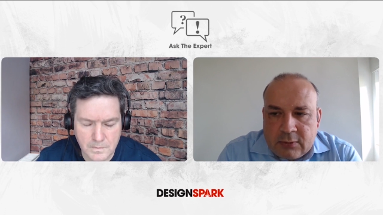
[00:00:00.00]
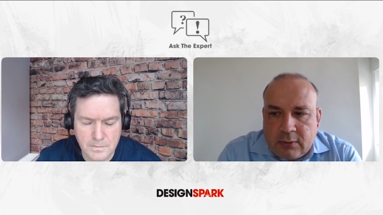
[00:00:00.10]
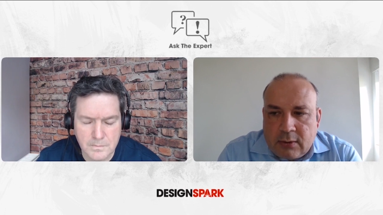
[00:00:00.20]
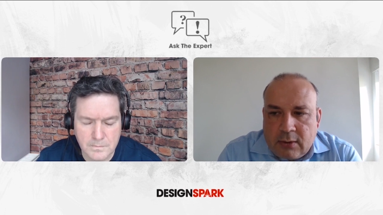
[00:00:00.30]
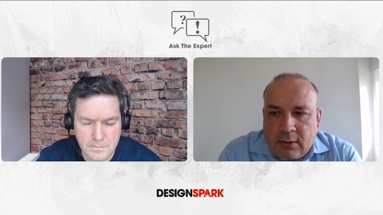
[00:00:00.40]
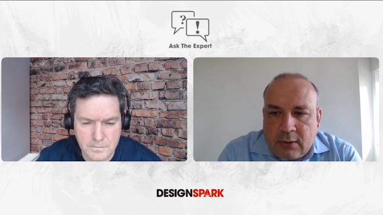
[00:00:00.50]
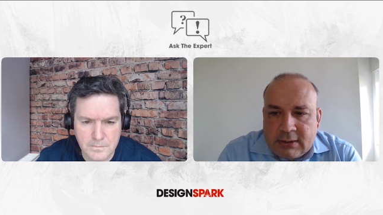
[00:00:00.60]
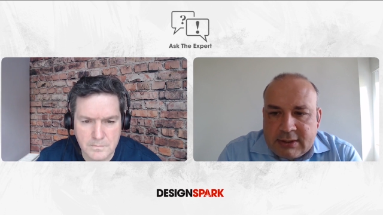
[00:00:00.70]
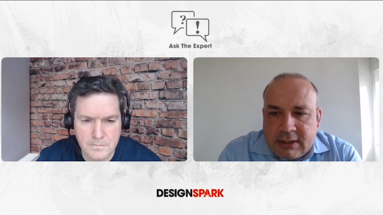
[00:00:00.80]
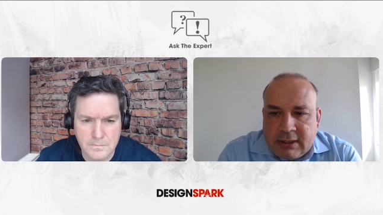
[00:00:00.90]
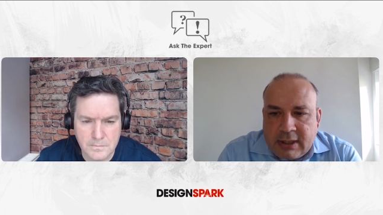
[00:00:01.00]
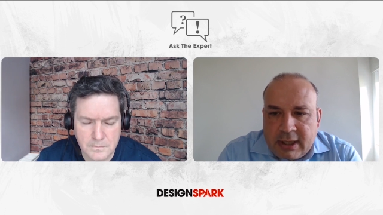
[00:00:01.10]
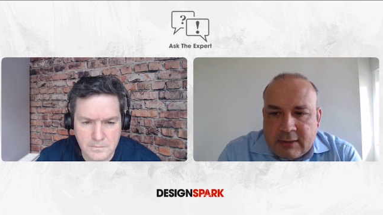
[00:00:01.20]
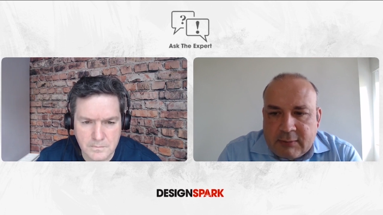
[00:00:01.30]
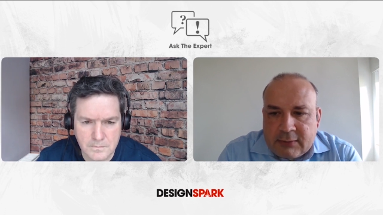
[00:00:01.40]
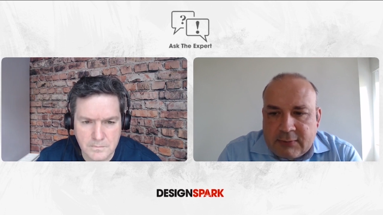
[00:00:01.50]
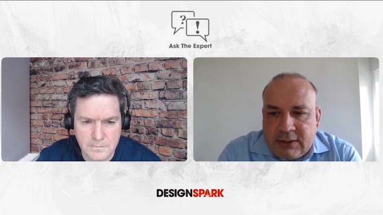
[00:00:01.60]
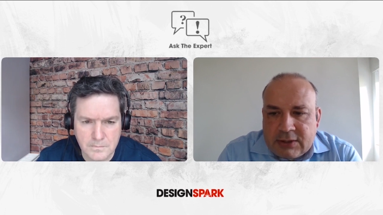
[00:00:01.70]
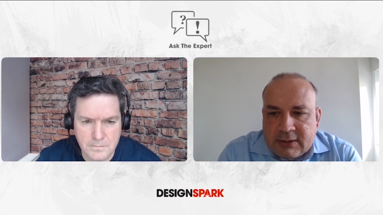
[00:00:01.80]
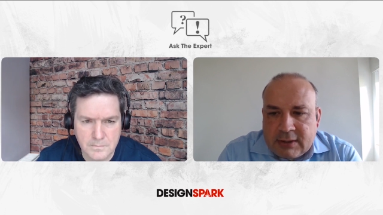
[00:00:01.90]
Speaker 1: So all the hardware
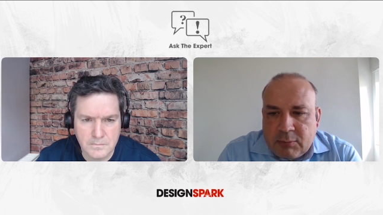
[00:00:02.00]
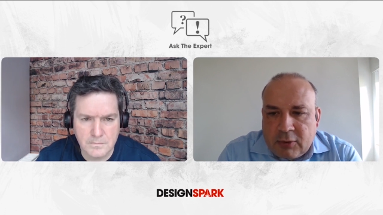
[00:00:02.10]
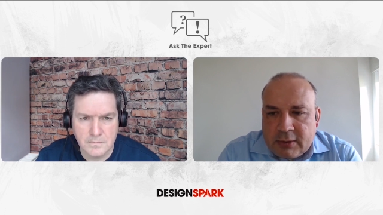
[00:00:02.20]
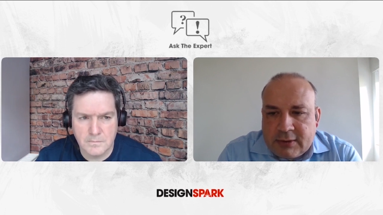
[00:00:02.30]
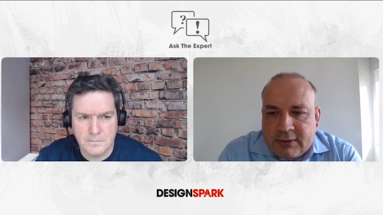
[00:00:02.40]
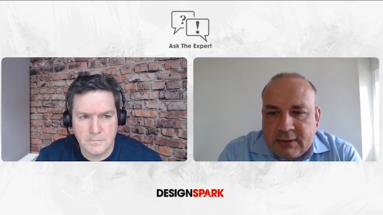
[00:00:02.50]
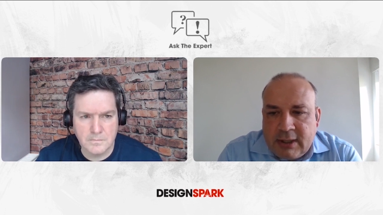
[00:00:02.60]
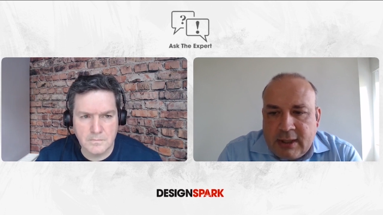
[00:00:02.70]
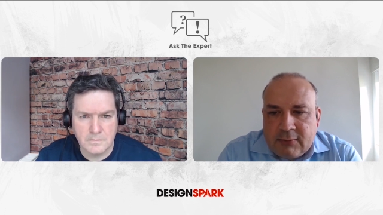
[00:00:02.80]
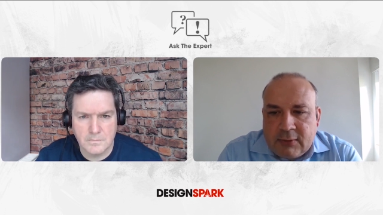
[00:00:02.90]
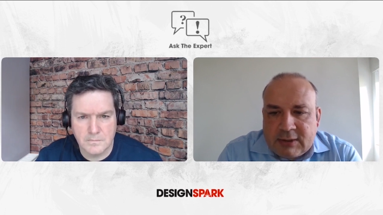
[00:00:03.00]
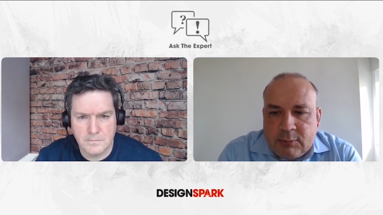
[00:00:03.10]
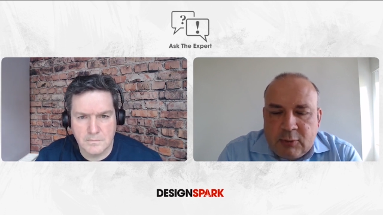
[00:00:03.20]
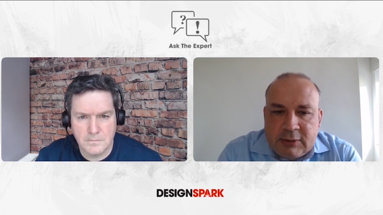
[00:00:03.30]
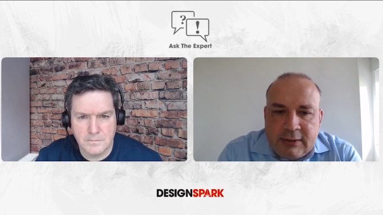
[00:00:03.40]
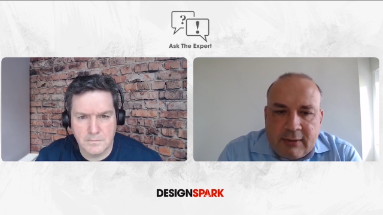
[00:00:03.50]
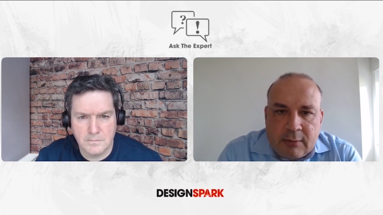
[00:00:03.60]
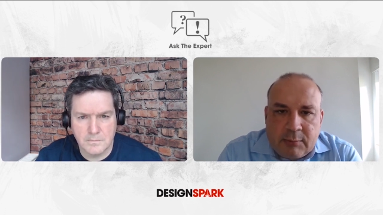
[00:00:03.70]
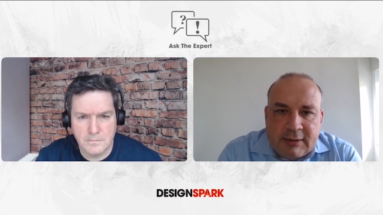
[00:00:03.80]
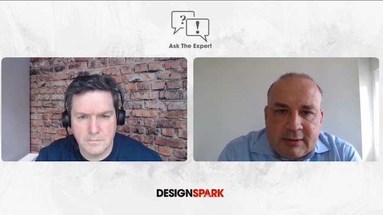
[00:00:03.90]
features and boards for smooth
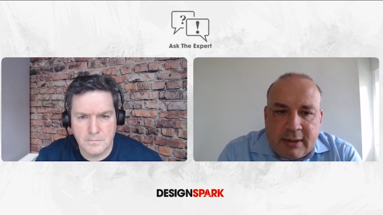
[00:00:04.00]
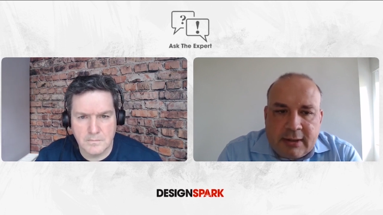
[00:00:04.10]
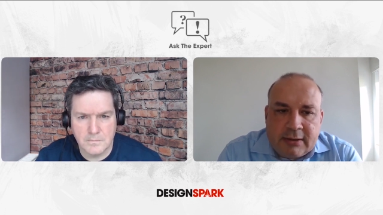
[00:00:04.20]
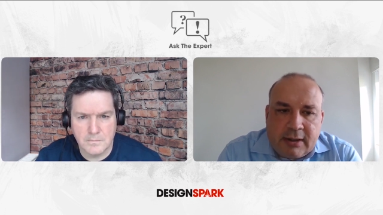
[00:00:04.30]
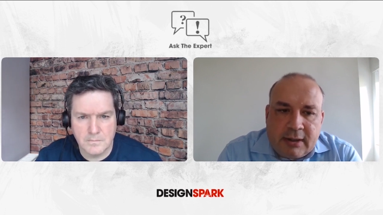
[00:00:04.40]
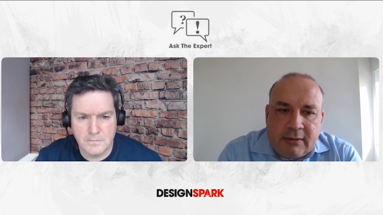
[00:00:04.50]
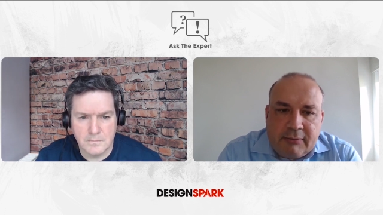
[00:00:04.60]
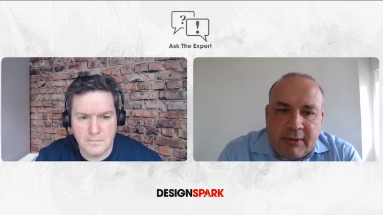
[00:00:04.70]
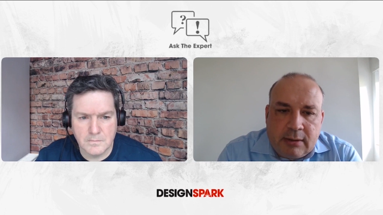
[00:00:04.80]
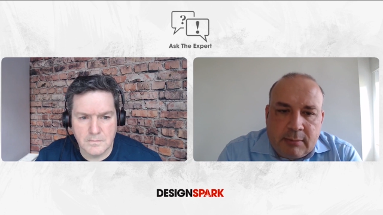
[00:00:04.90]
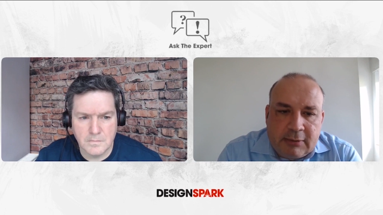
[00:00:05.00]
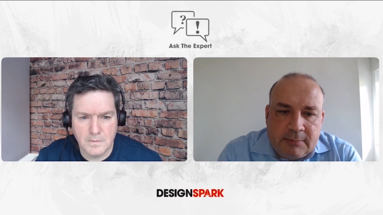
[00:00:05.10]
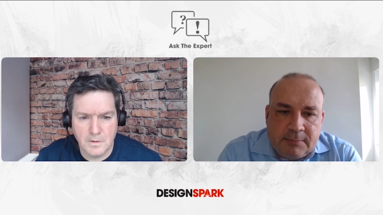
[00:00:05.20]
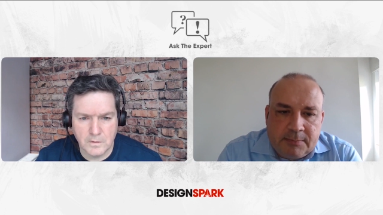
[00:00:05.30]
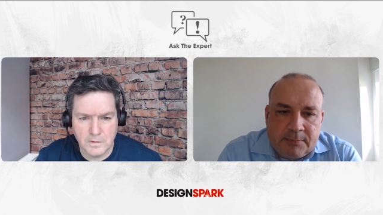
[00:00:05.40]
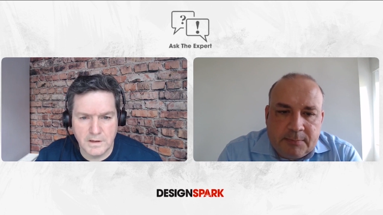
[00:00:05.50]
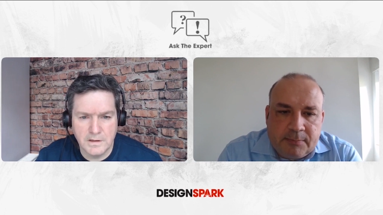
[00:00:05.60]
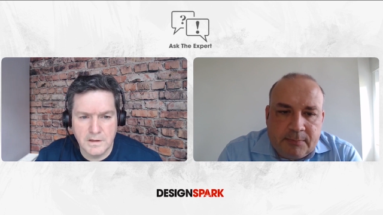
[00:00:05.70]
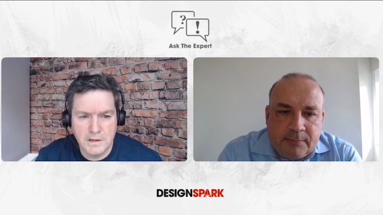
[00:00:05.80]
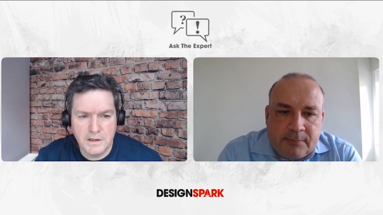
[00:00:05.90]
development start are available.
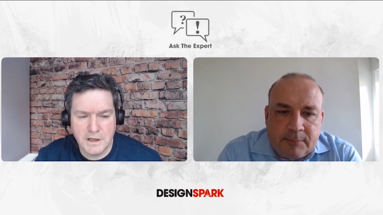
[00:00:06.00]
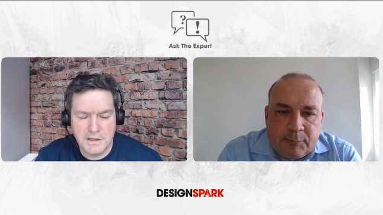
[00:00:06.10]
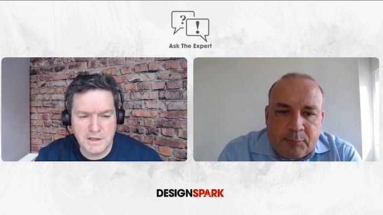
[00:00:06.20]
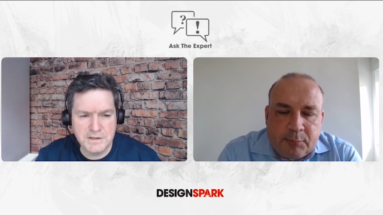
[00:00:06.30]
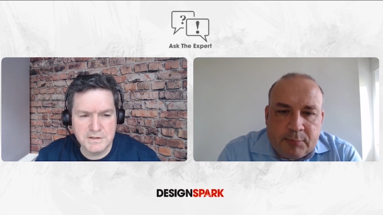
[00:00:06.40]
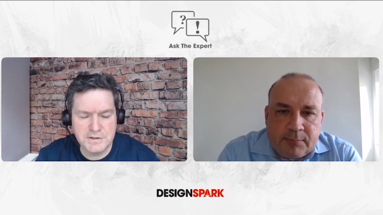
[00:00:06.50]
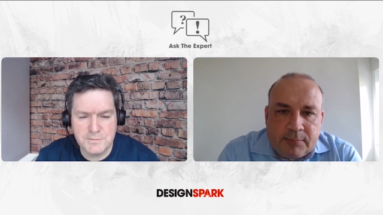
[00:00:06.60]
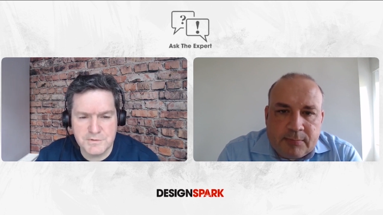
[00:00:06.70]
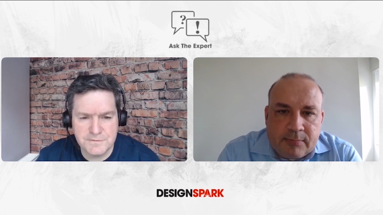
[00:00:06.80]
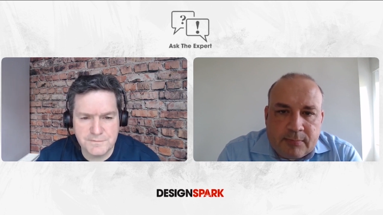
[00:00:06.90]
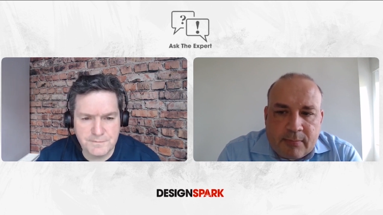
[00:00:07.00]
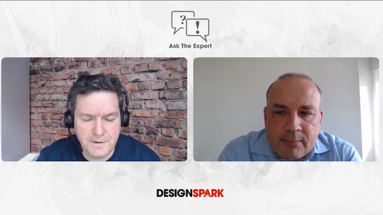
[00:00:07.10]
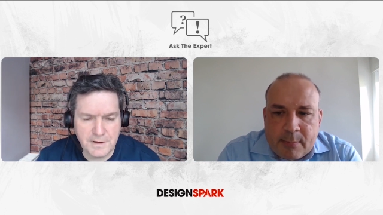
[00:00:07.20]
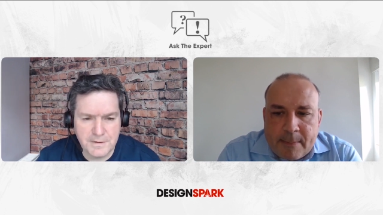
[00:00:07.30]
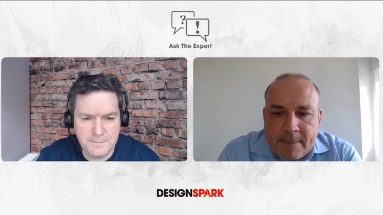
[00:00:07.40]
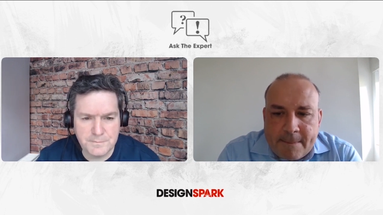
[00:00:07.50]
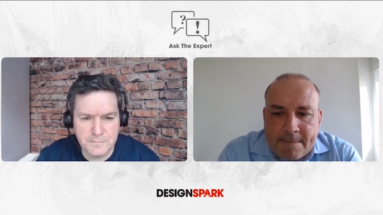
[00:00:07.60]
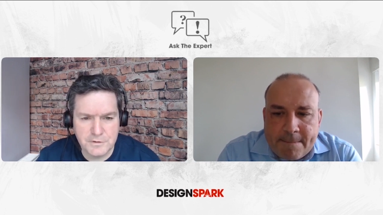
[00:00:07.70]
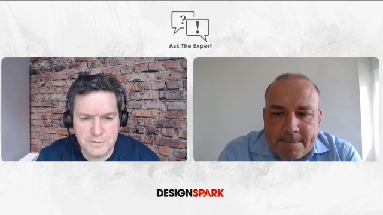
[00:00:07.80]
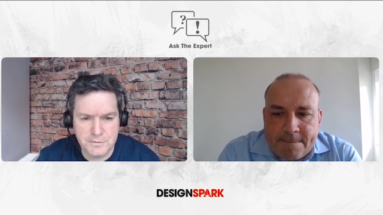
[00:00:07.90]
Speaker 2: Okay, and in terms of
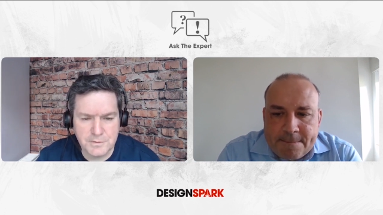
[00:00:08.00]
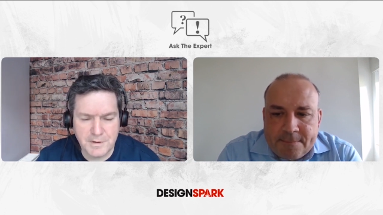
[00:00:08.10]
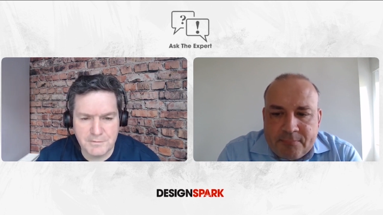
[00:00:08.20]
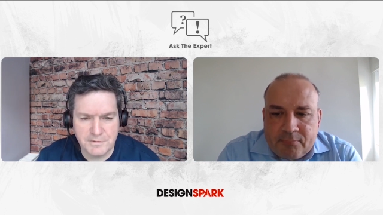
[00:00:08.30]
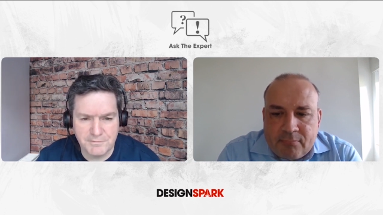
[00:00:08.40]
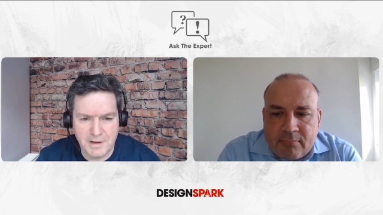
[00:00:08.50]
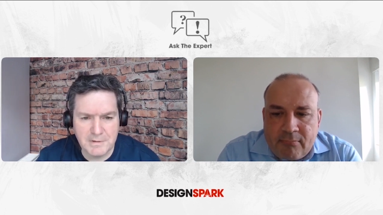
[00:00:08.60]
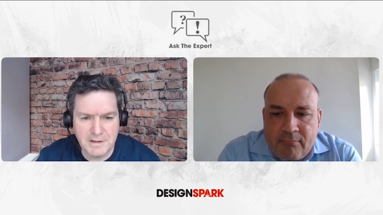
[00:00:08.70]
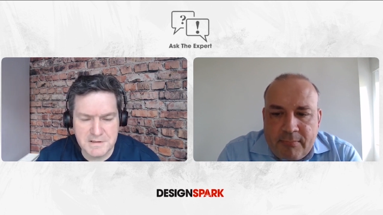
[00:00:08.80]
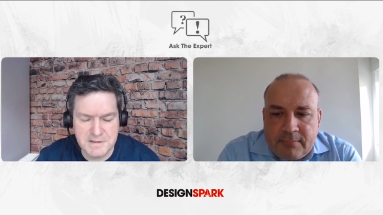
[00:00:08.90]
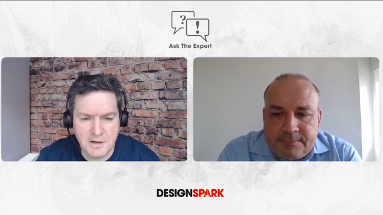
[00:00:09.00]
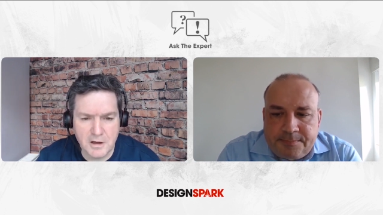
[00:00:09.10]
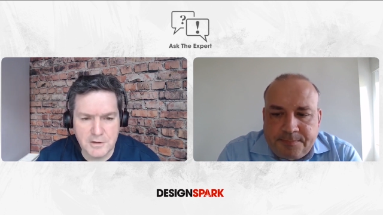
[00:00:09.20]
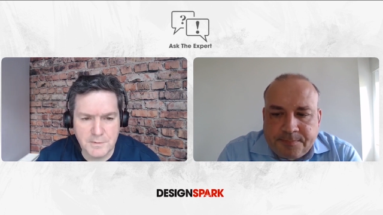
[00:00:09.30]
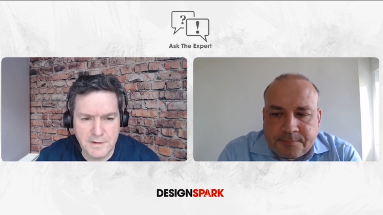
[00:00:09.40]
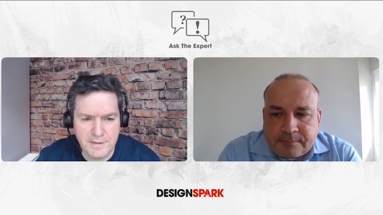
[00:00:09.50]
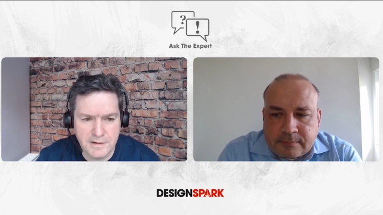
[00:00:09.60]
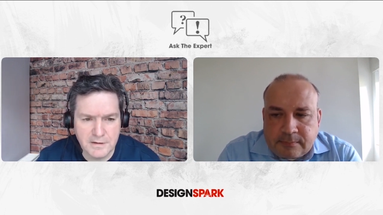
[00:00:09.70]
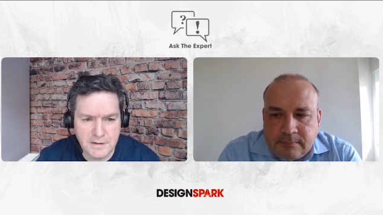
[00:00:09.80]
um, you're talking about development kits and hardware